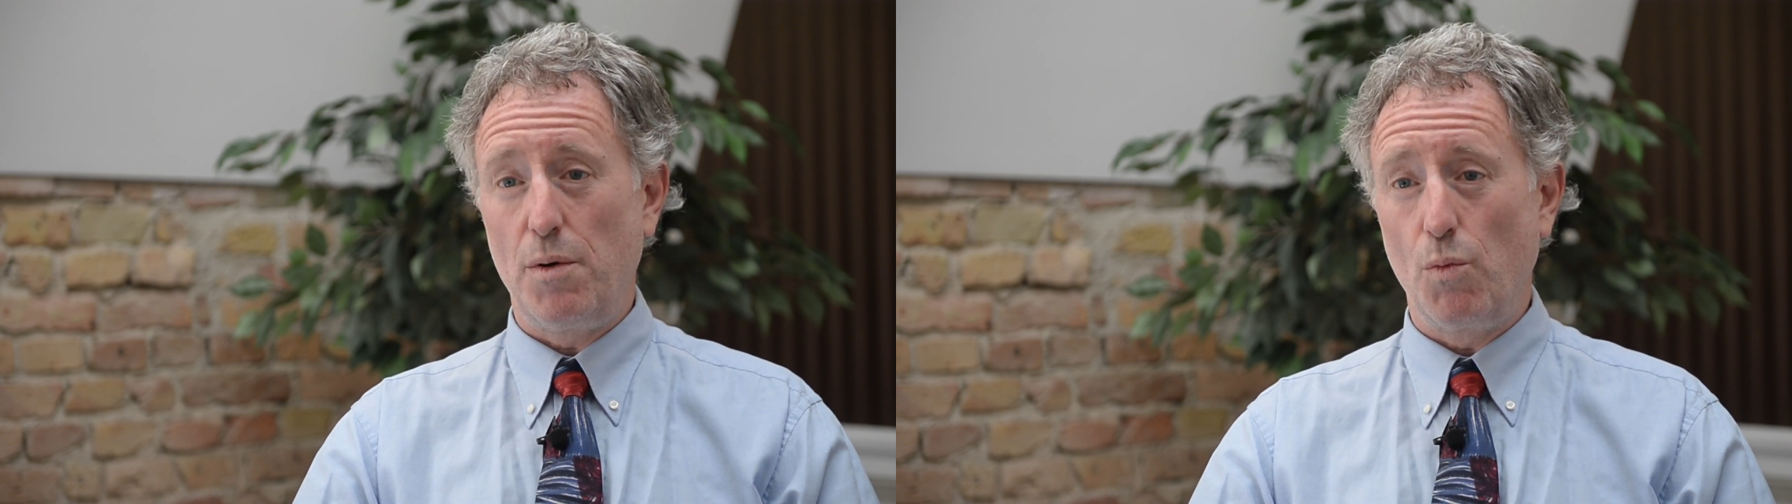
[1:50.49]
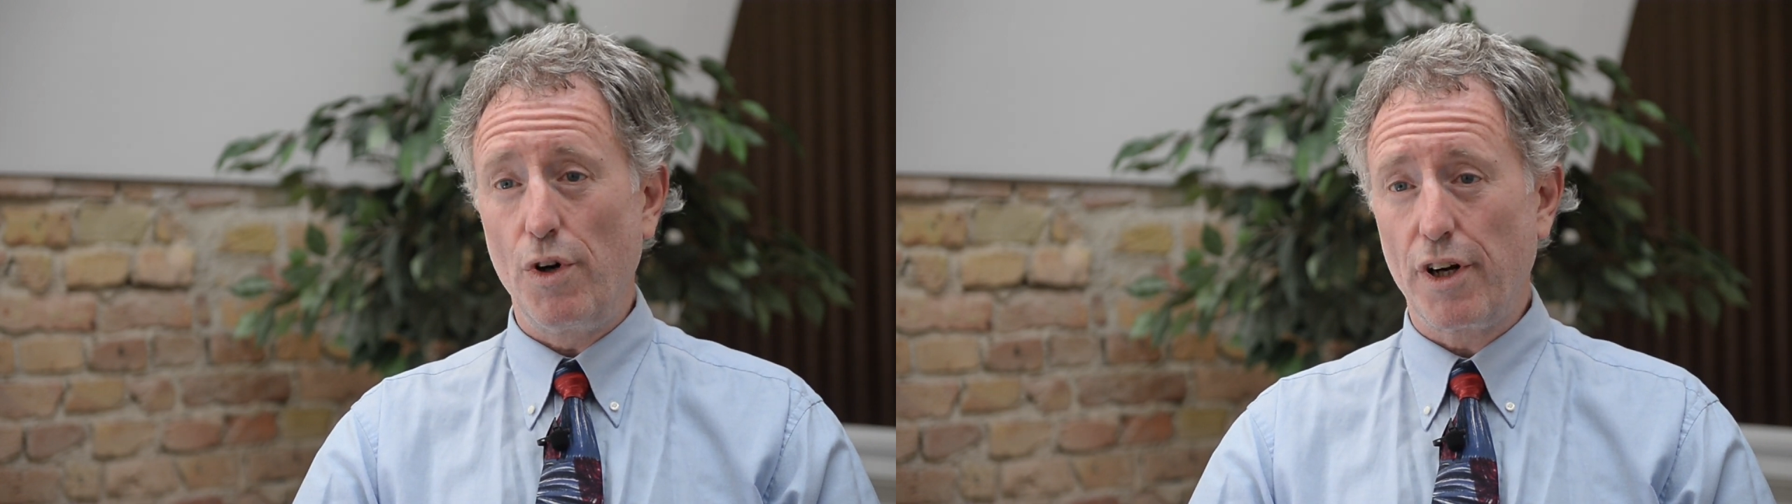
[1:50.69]

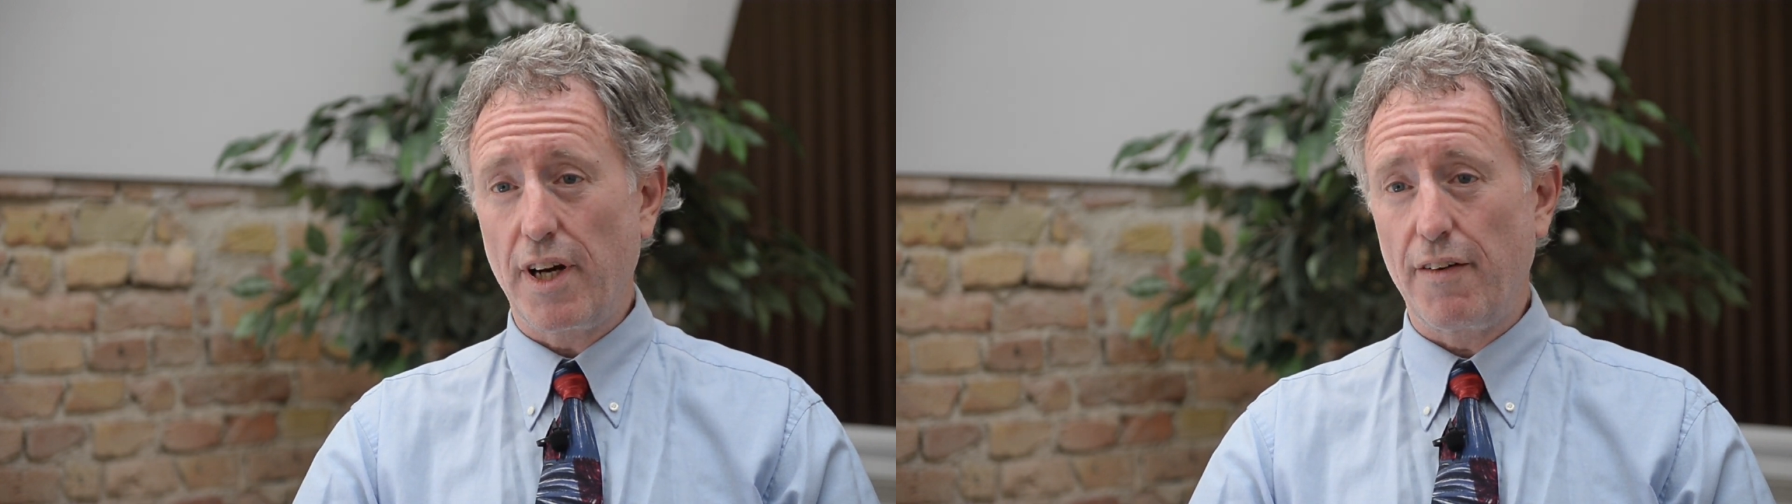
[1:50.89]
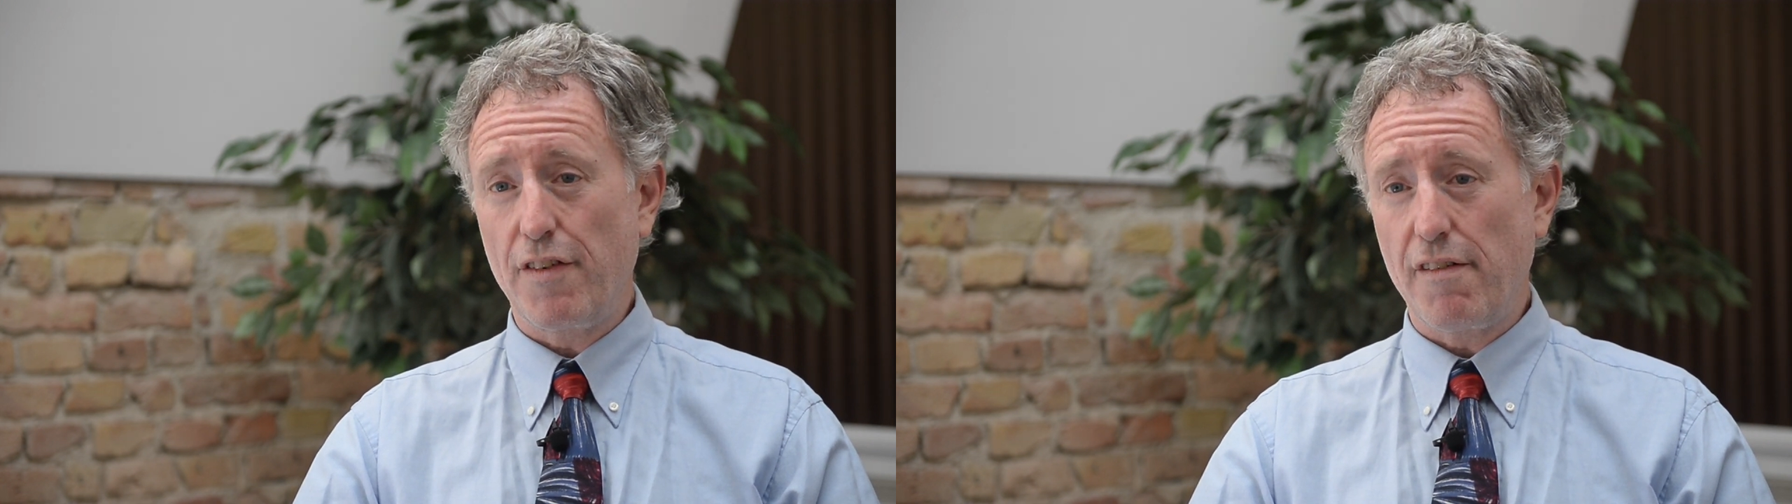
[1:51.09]
been
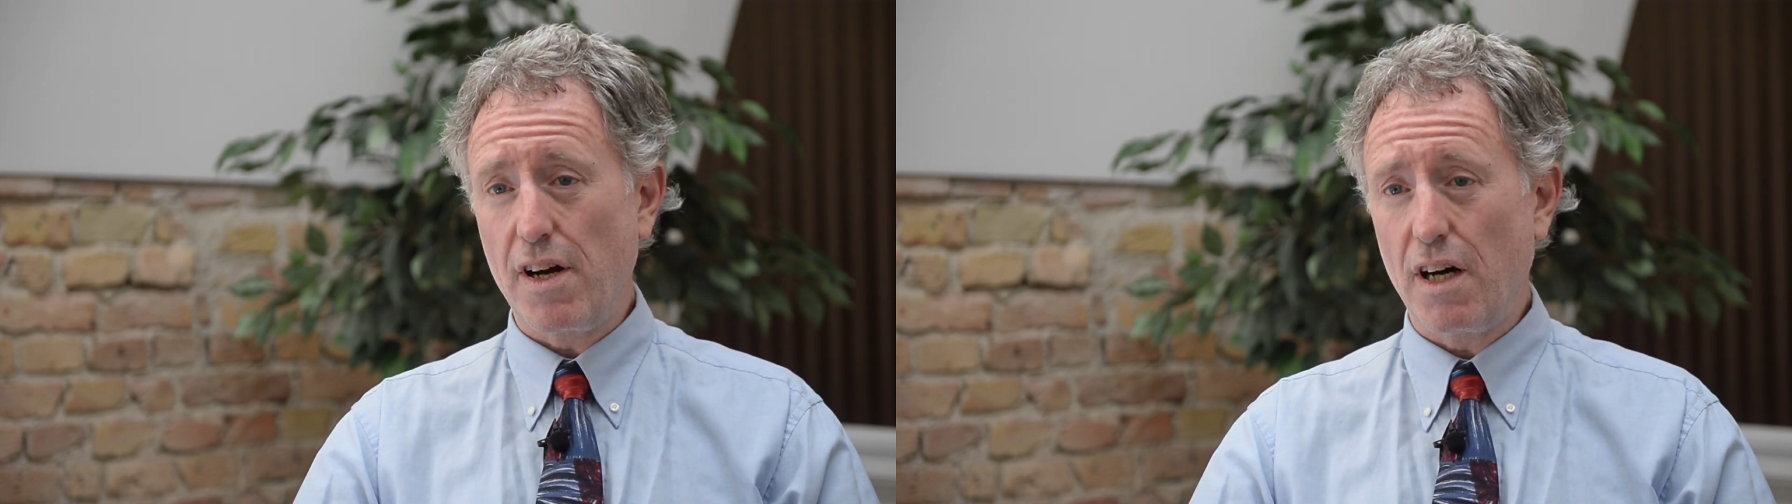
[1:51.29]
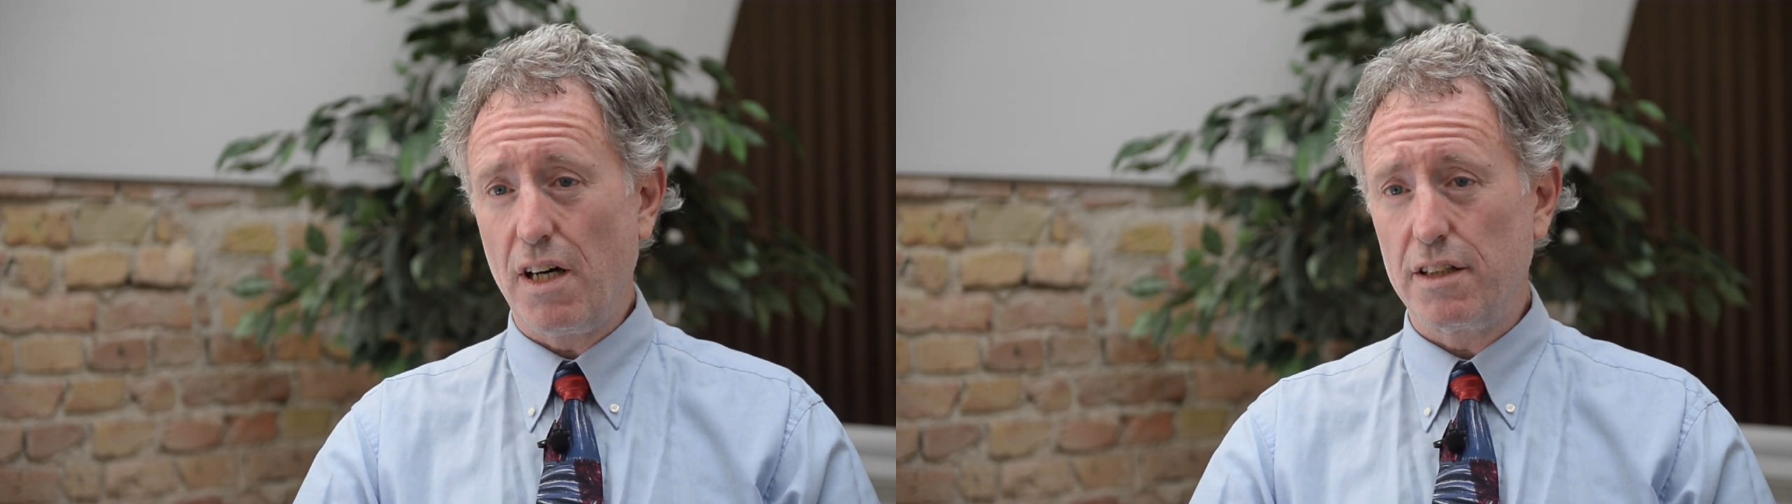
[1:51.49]
working
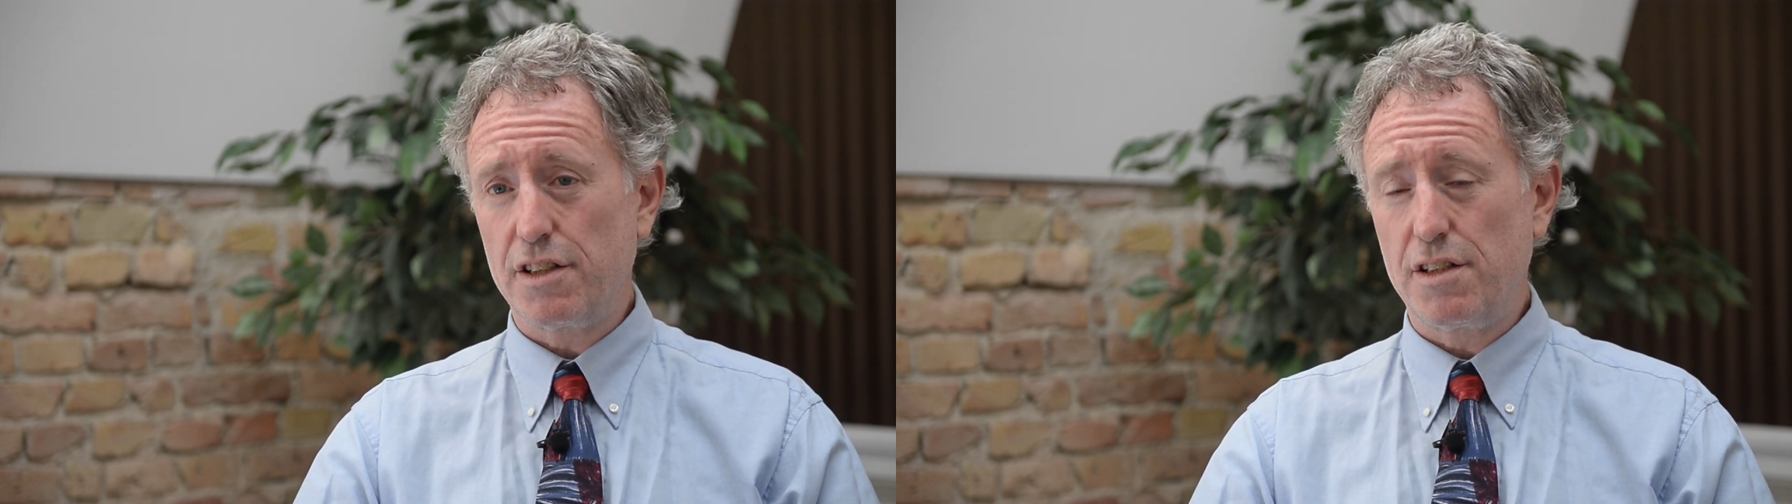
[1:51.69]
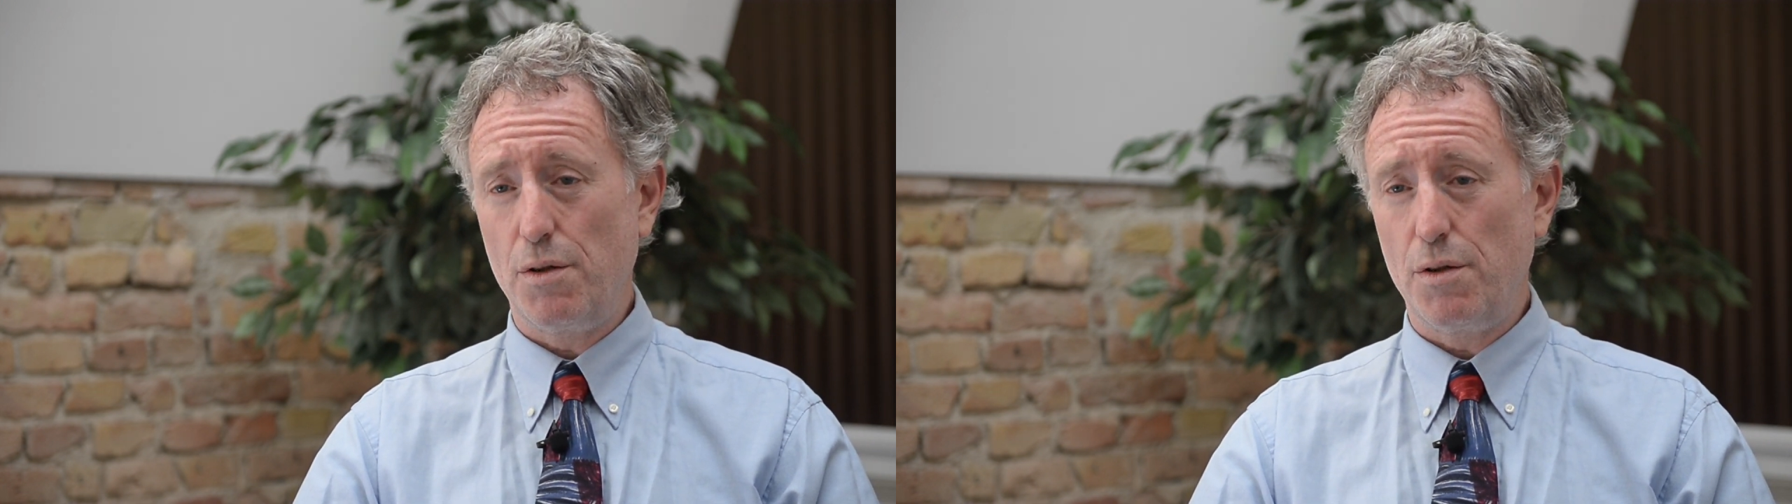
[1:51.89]
very hard